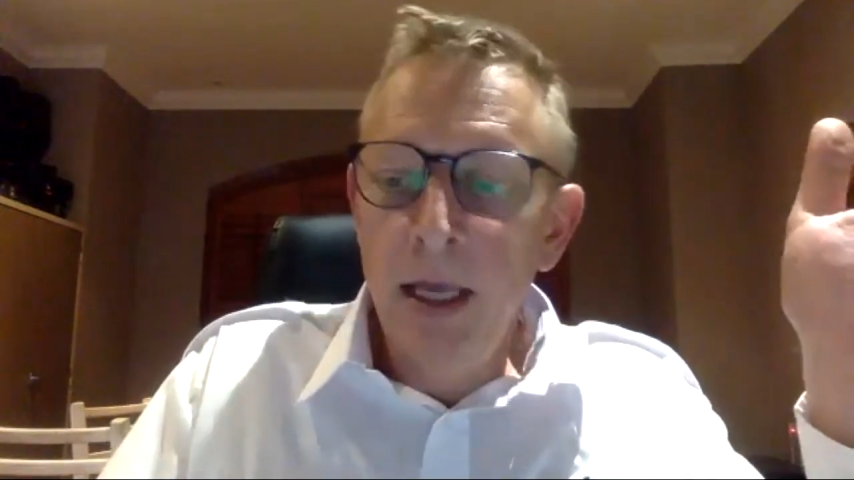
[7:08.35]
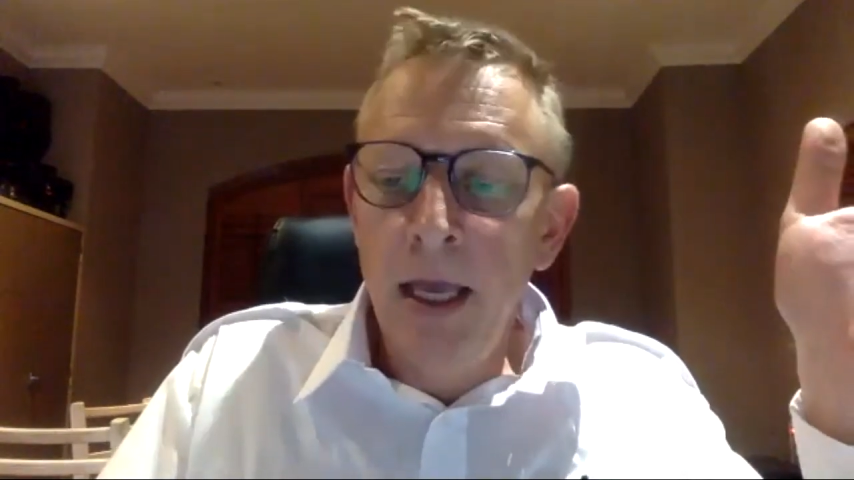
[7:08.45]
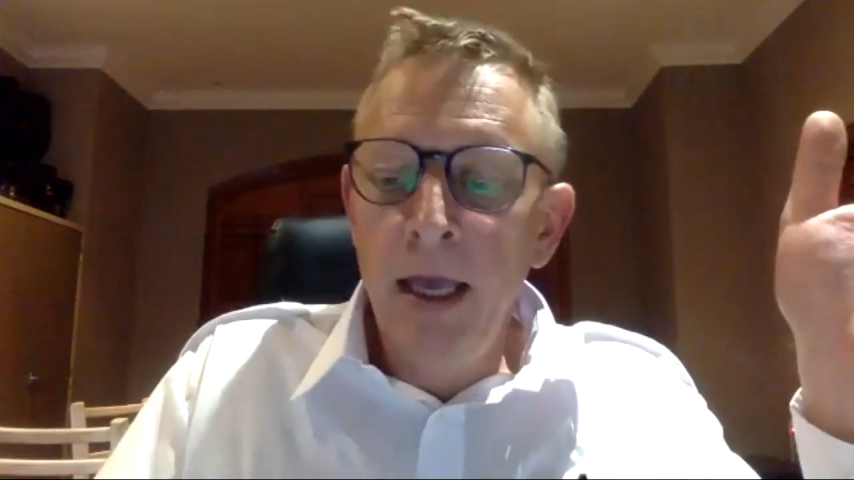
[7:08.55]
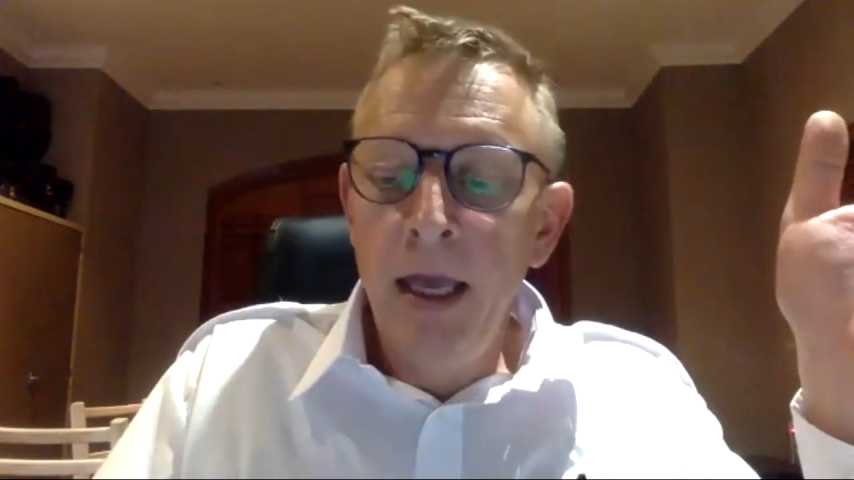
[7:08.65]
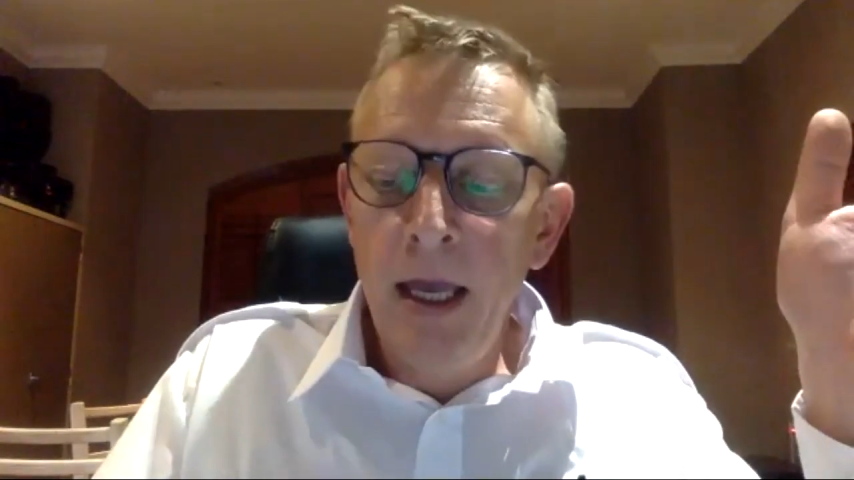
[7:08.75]

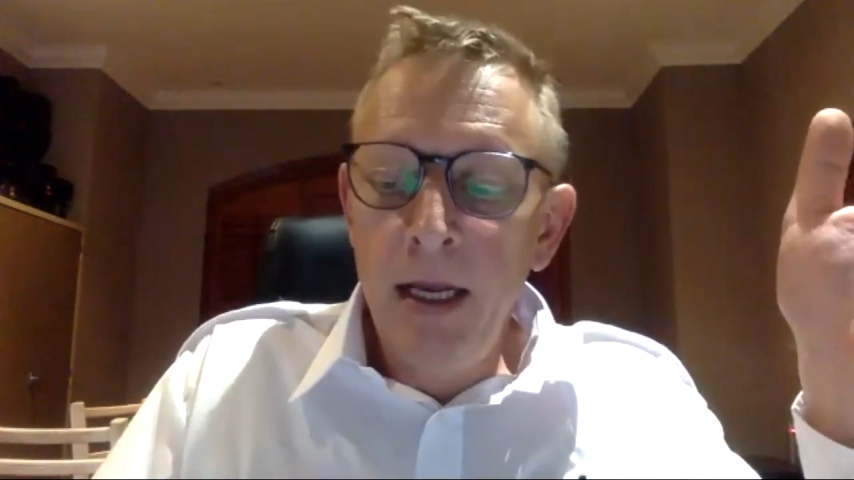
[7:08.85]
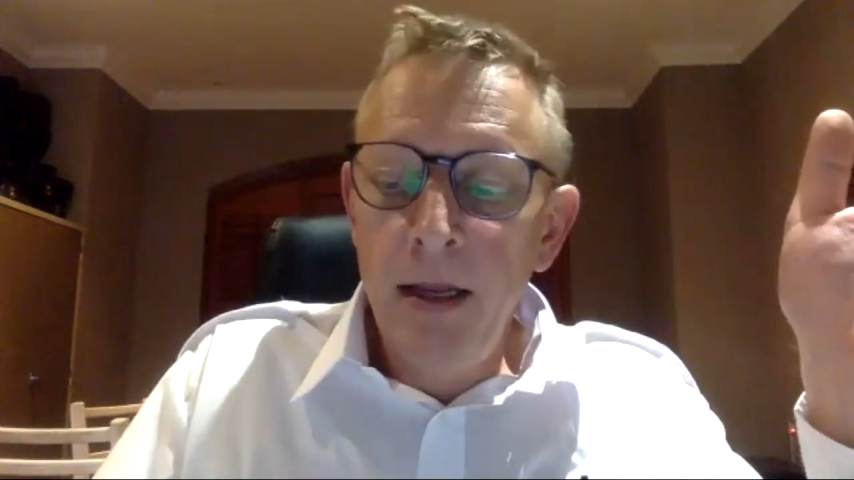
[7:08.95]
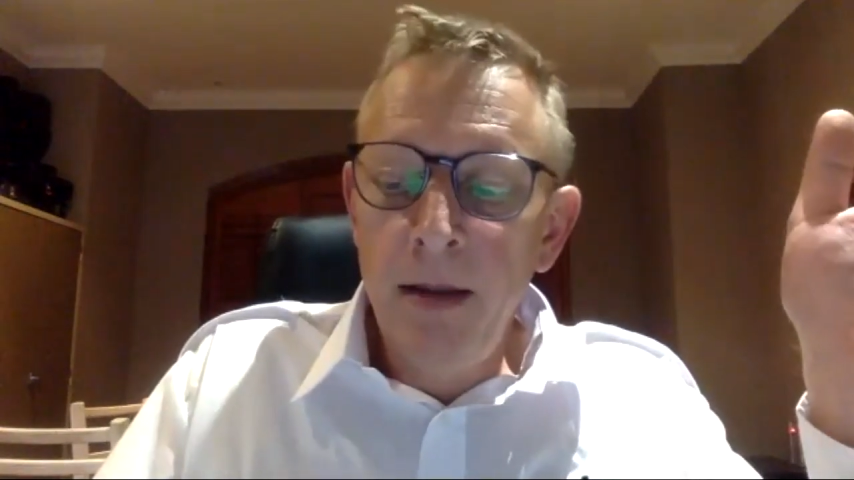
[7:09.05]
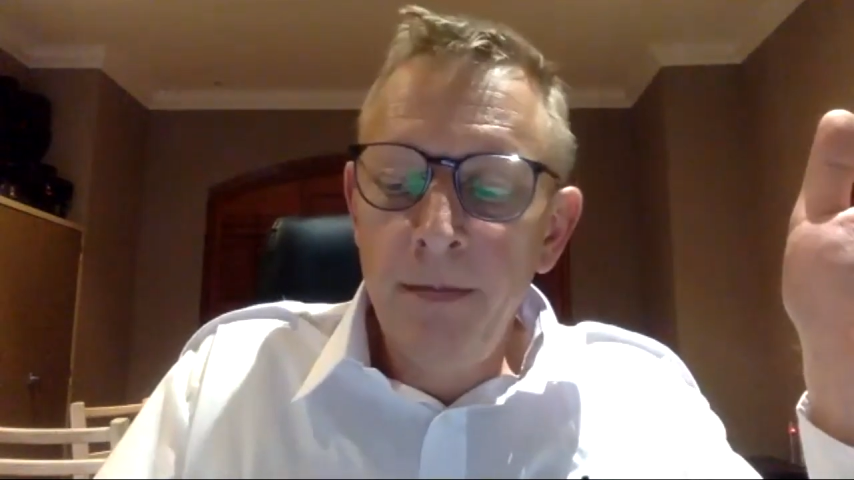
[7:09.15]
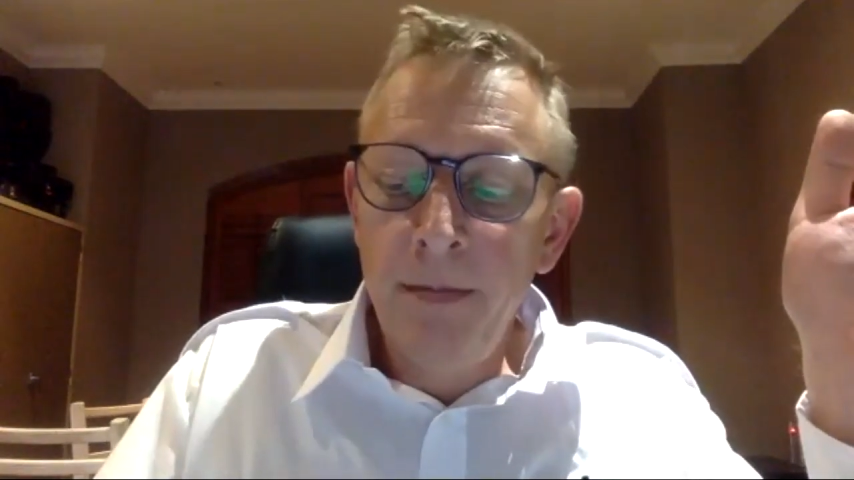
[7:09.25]

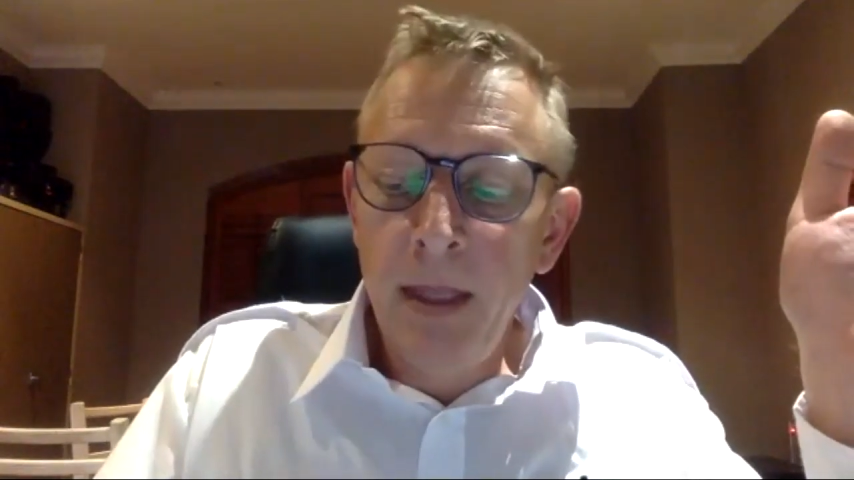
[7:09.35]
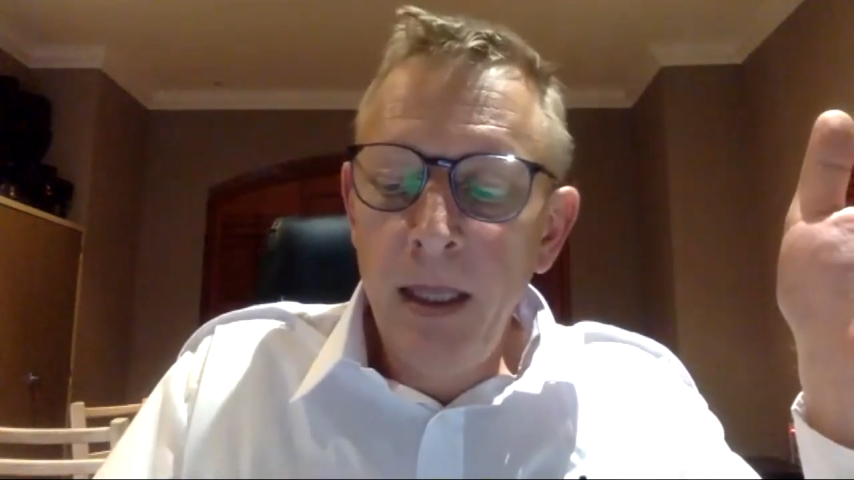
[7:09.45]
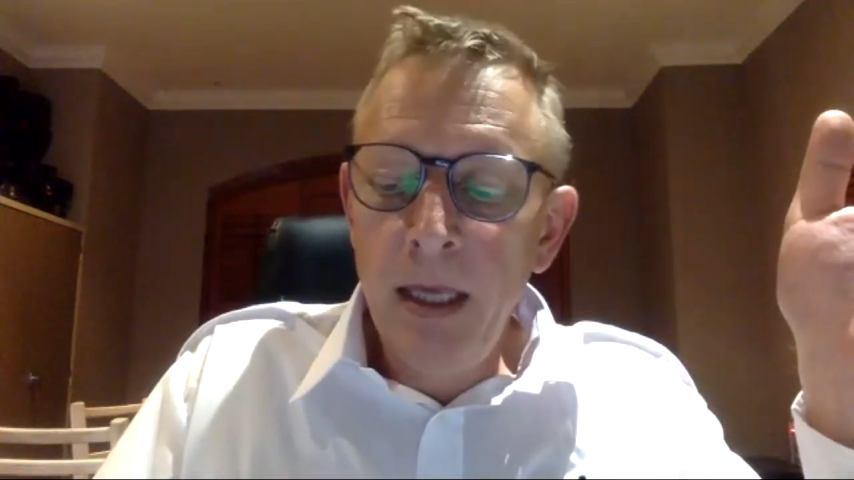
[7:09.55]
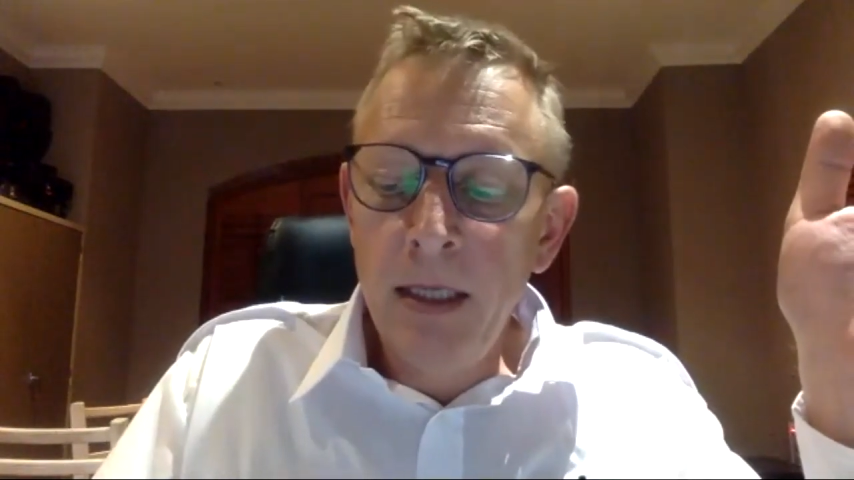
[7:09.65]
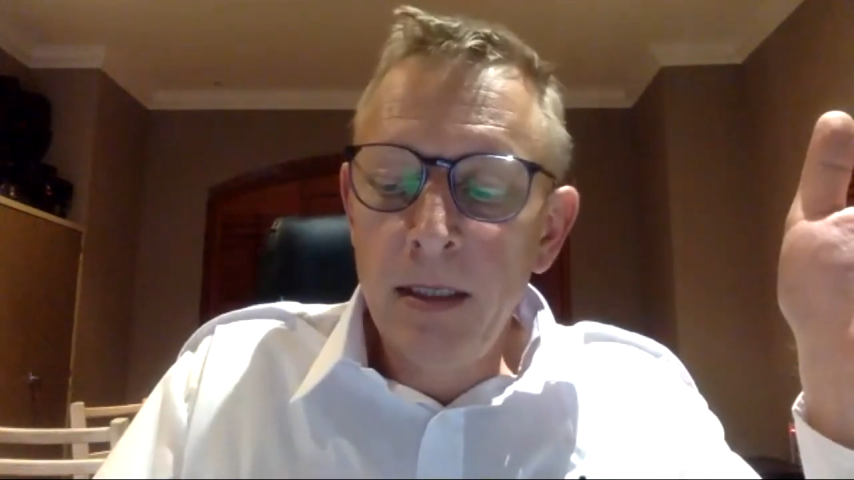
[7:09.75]
And yes,